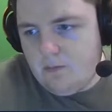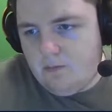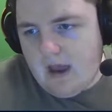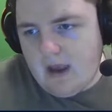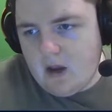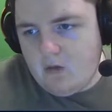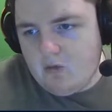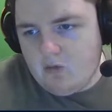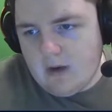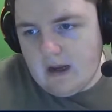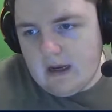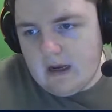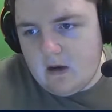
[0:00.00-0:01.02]
Bayern
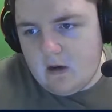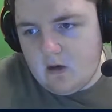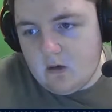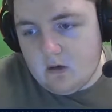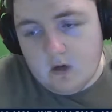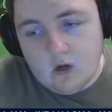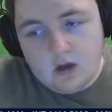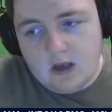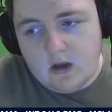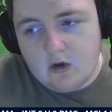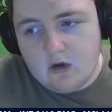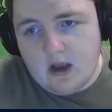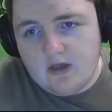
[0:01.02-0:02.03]
really
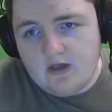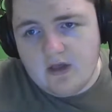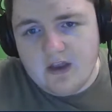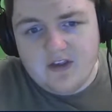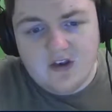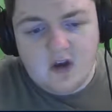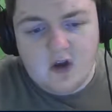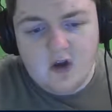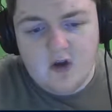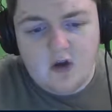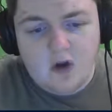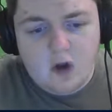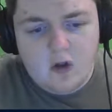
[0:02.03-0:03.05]
looking good. Atletico
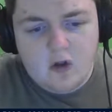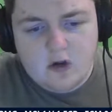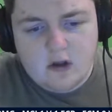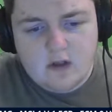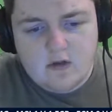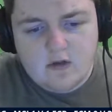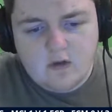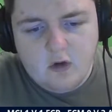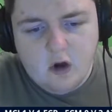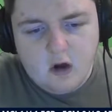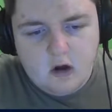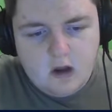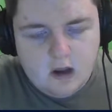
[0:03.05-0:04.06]
not looking
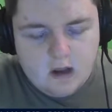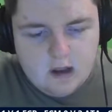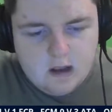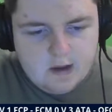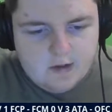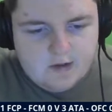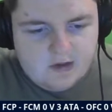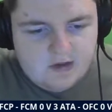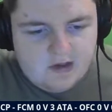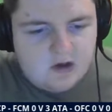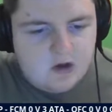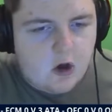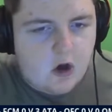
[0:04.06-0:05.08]
strong. So I
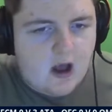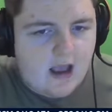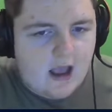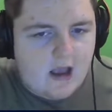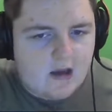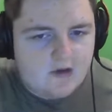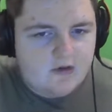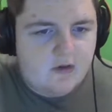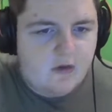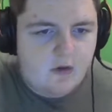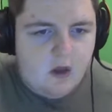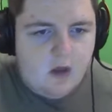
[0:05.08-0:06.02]
said, go Ajax.